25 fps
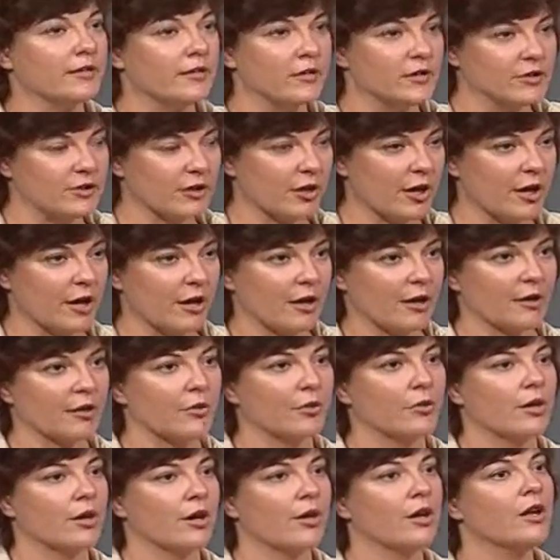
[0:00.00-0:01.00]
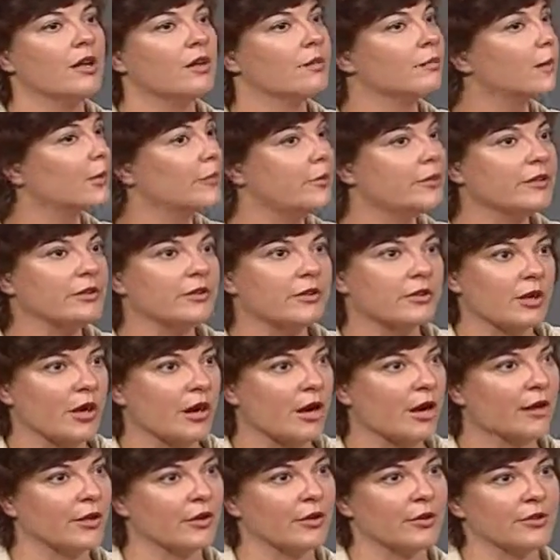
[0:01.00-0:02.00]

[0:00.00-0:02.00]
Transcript: the dog or mowing the lawn